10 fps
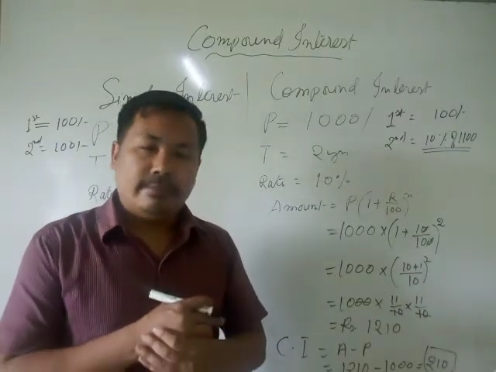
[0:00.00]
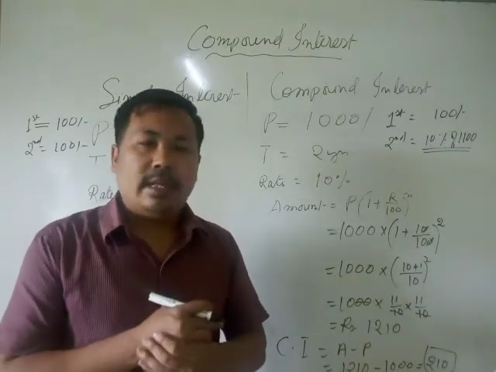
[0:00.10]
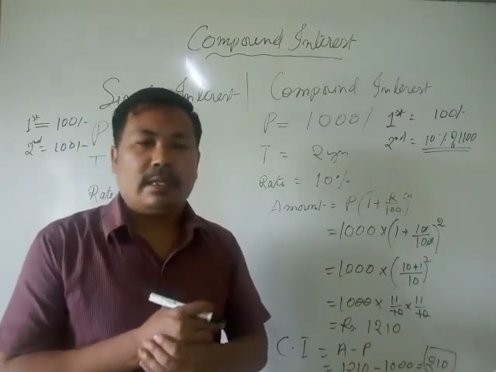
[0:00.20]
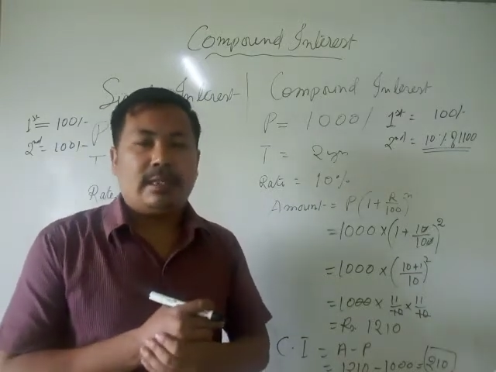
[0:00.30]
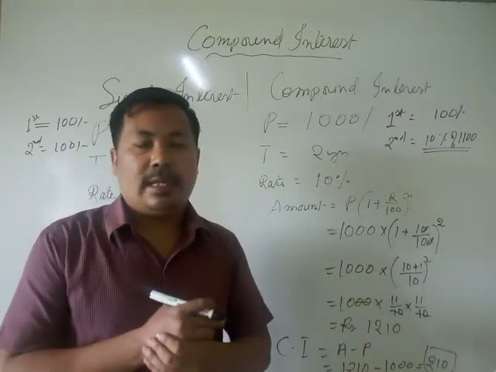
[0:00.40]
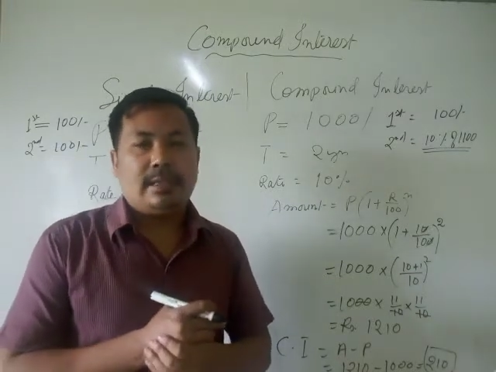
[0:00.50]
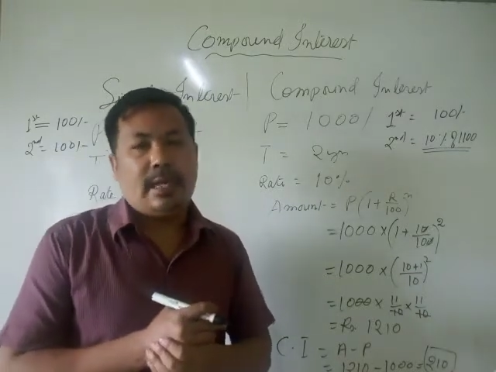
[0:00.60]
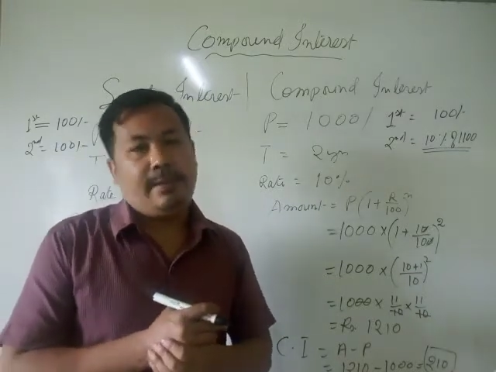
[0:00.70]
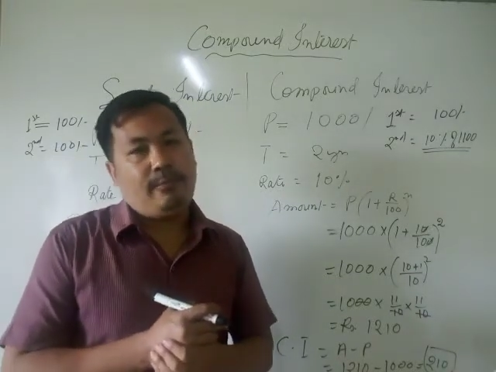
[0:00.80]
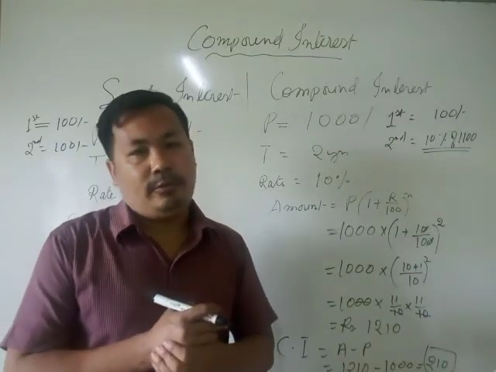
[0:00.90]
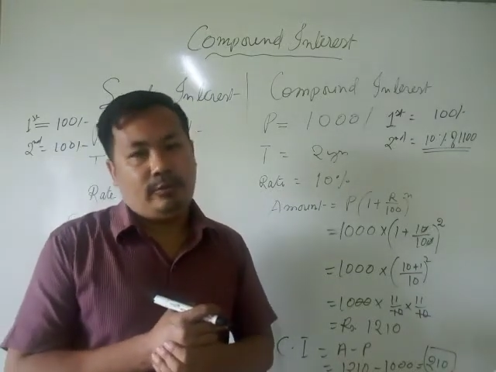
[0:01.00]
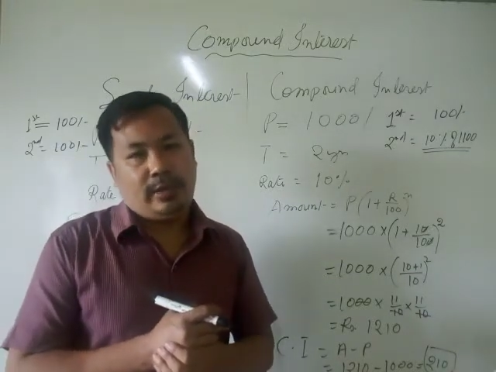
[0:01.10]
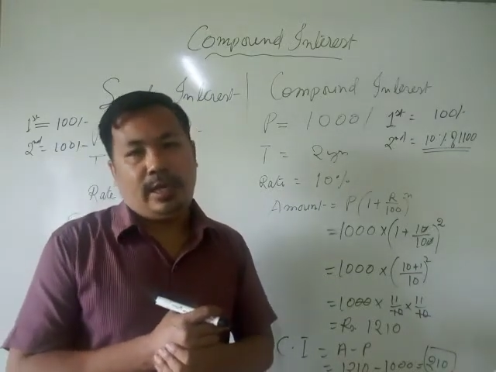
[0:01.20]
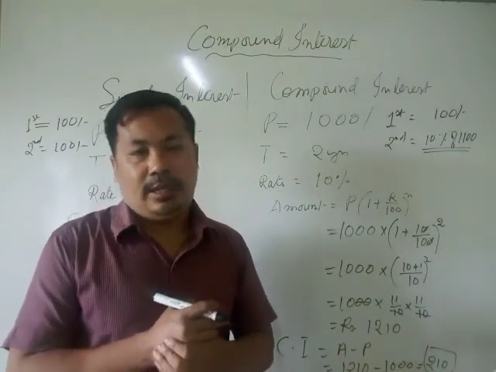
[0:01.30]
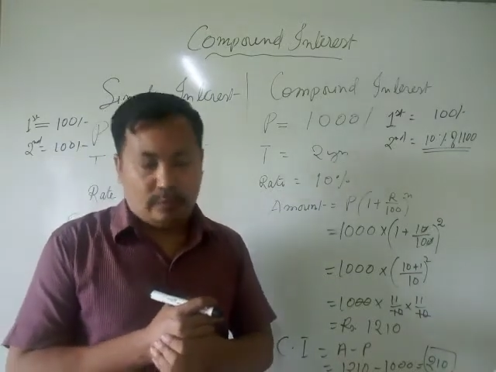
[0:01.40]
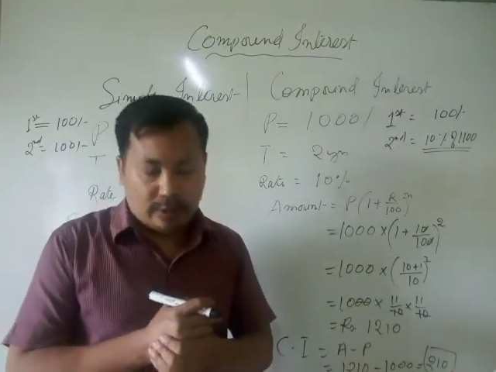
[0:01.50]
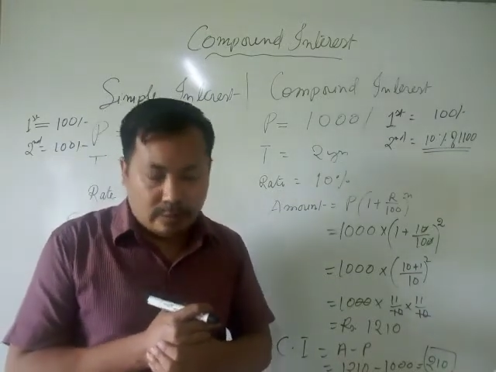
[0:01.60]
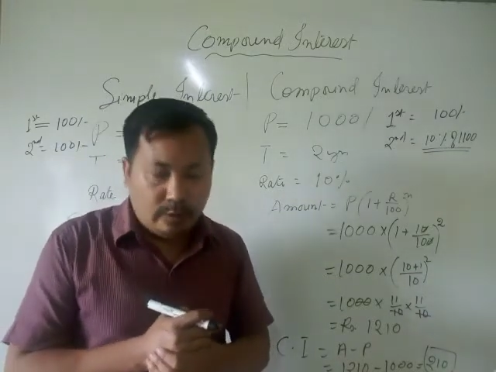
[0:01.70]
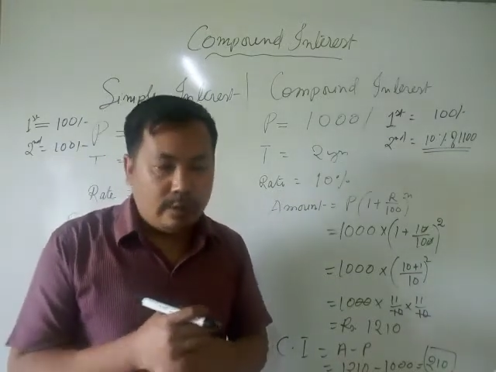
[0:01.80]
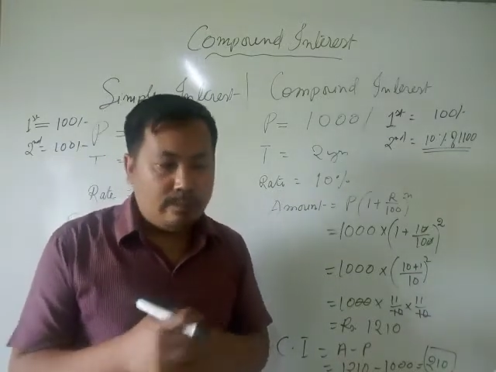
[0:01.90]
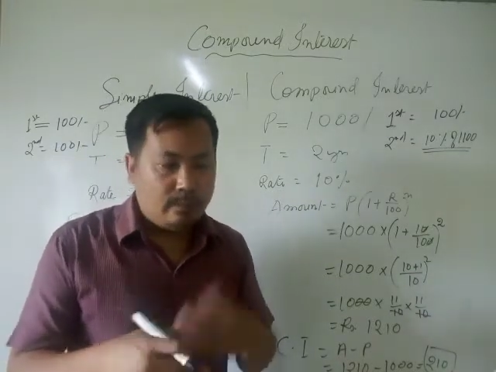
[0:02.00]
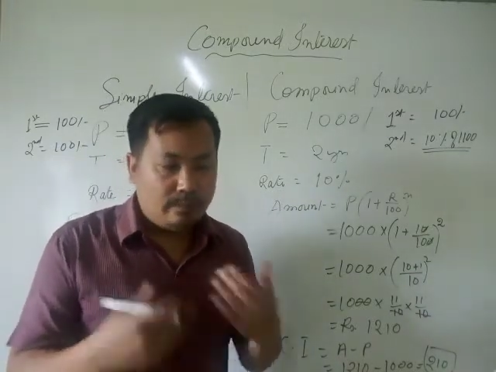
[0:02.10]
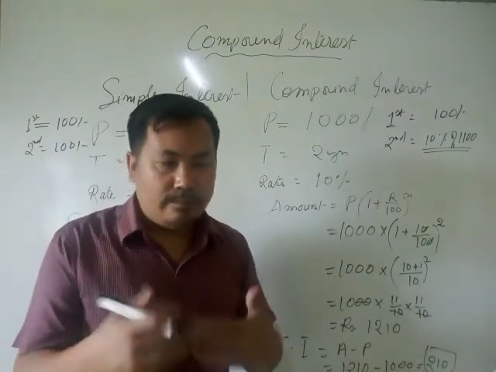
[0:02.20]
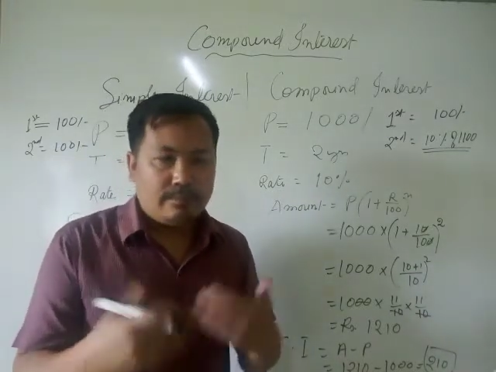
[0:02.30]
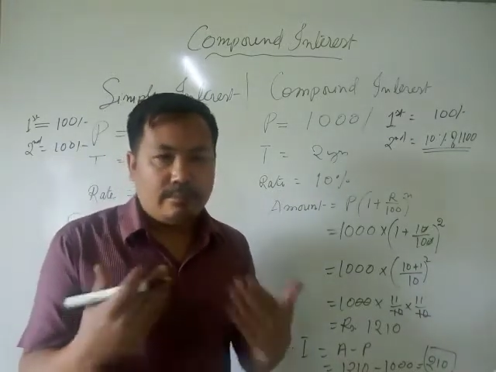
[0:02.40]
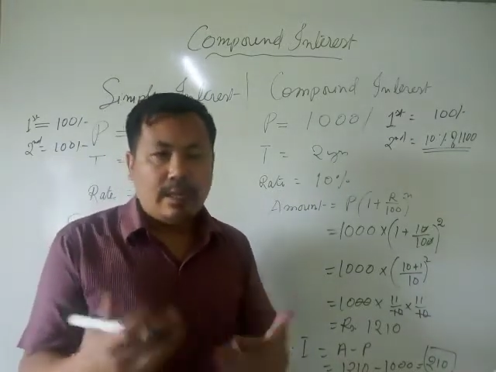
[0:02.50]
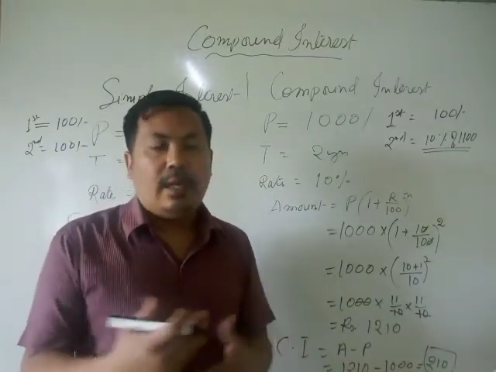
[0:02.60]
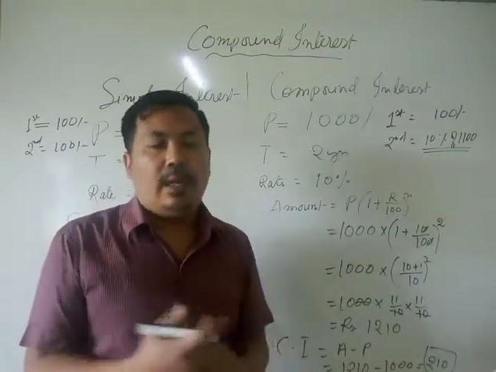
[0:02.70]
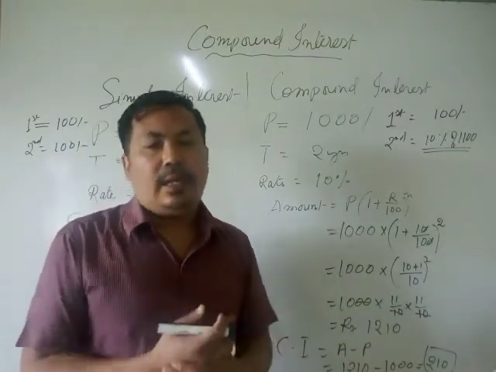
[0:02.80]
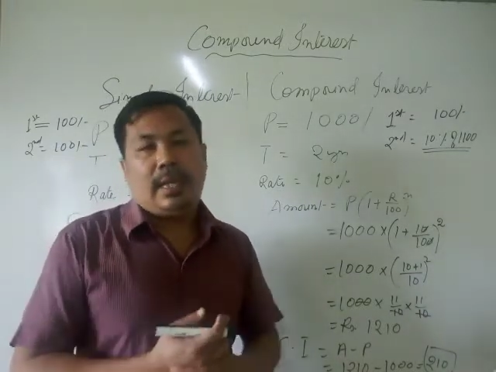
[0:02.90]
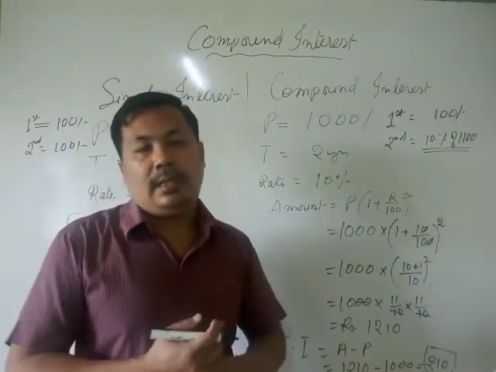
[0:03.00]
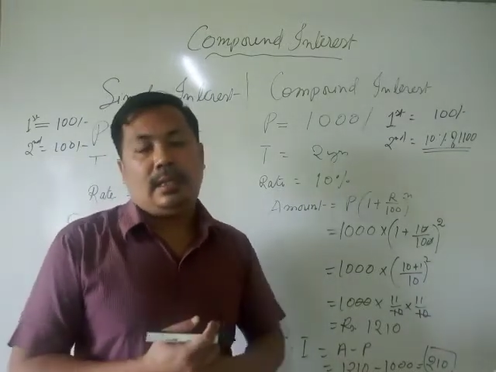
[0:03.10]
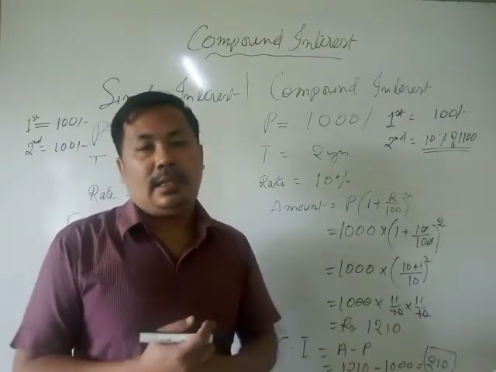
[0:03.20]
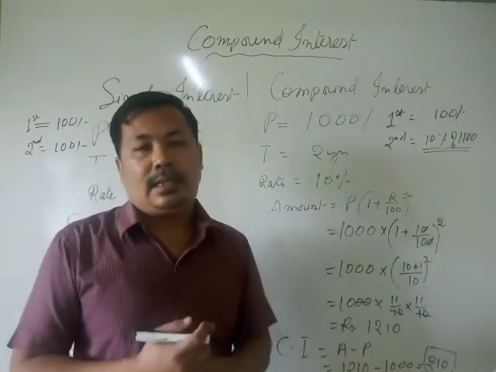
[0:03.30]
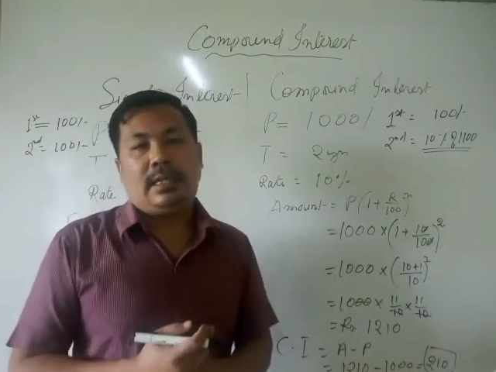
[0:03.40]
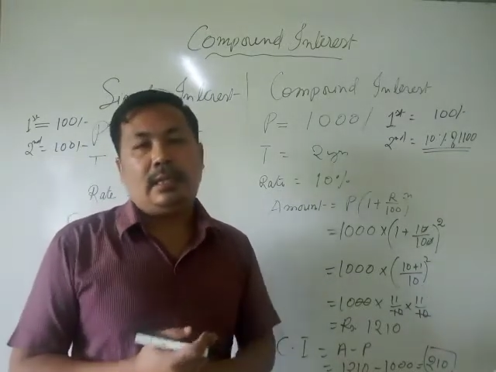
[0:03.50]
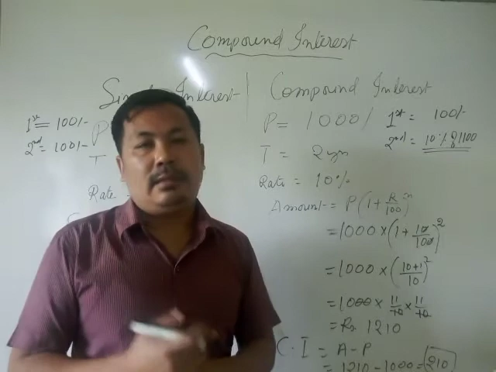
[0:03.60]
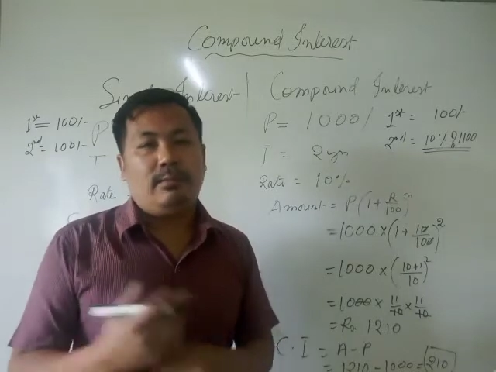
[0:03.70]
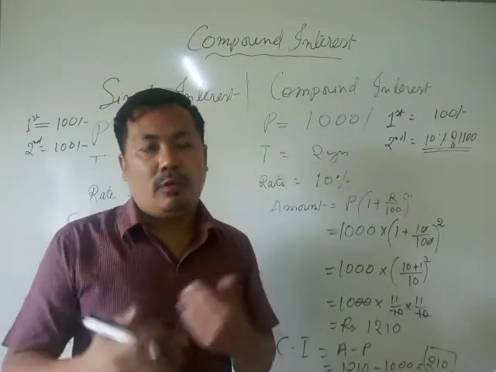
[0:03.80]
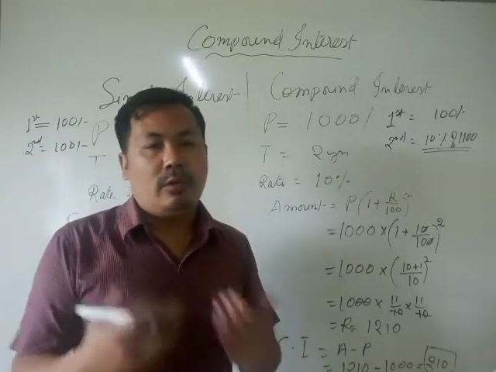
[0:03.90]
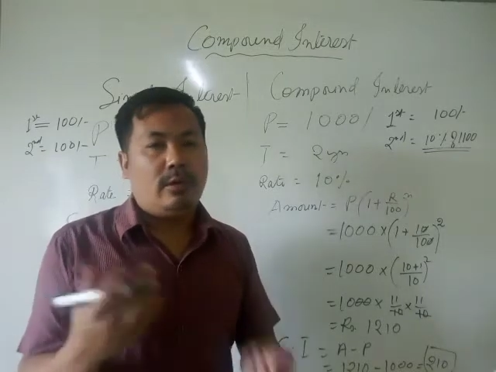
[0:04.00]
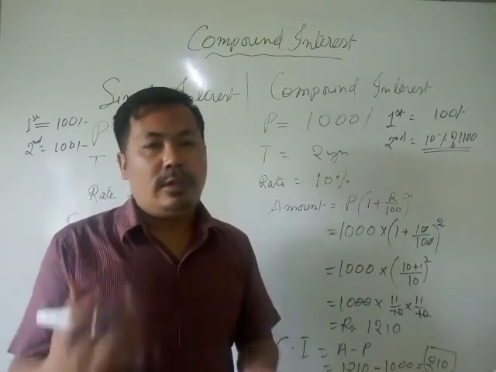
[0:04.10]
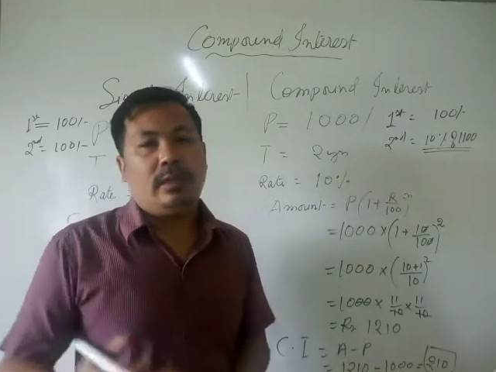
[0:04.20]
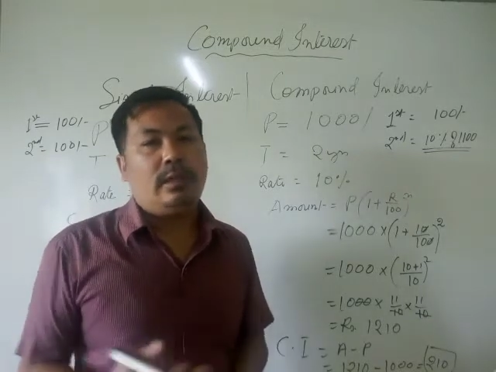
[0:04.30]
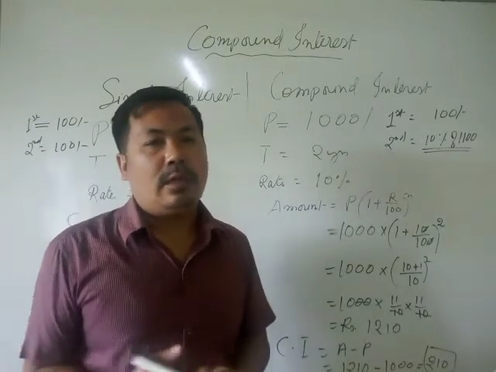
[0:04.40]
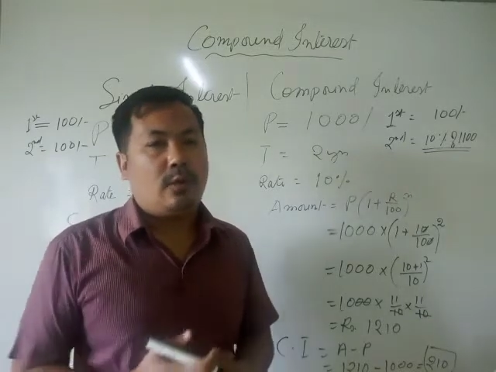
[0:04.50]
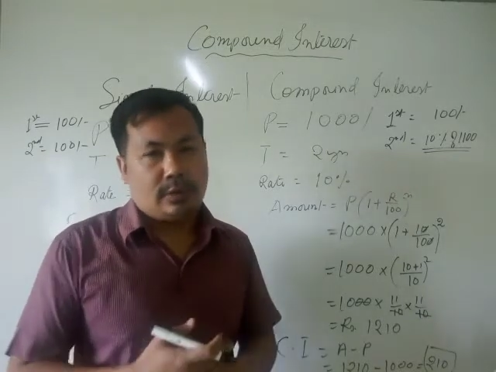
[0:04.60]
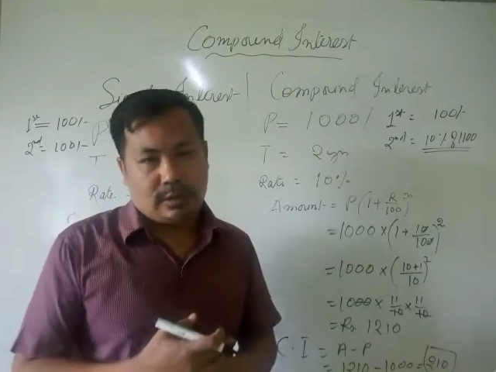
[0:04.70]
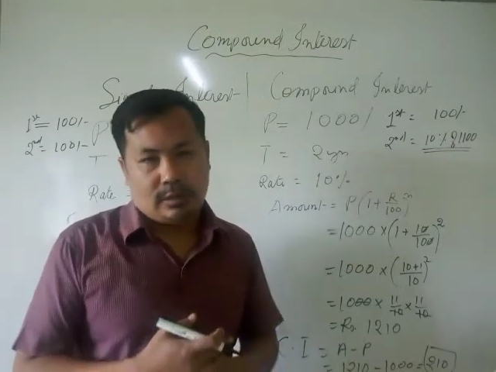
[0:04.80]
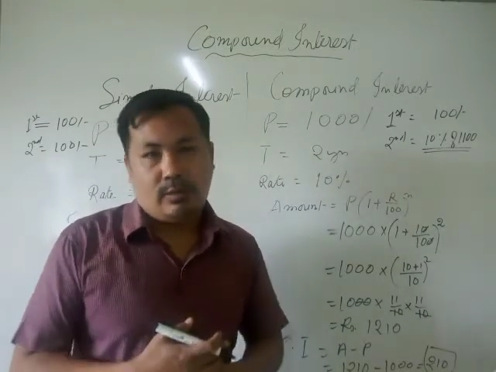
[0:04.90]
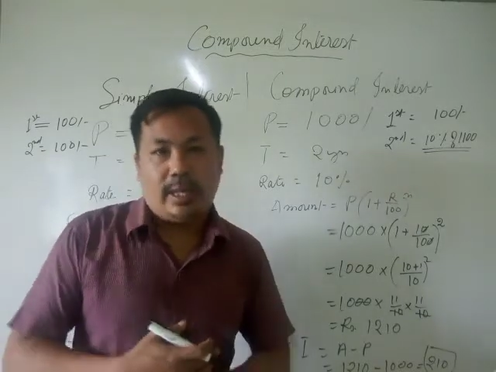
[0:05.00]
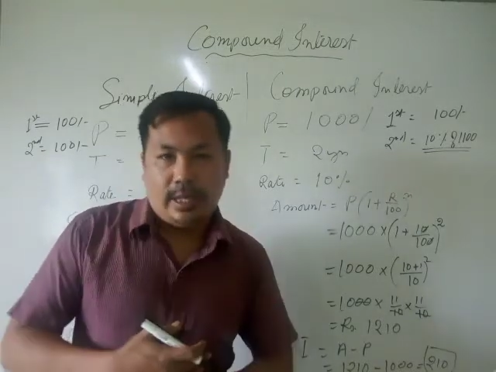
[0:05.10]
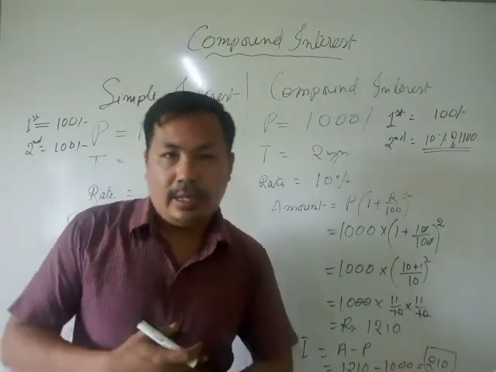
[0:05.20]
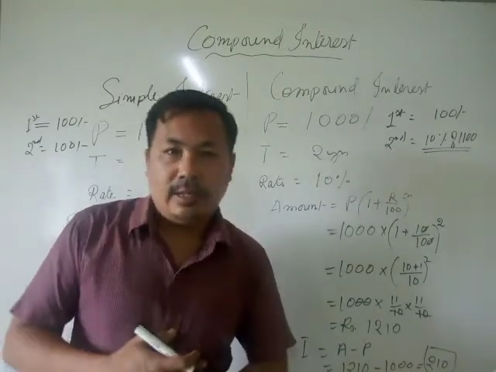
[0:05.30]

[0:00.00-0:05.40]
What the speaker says: exercise 8.3. We can discuss more on the process. Okay.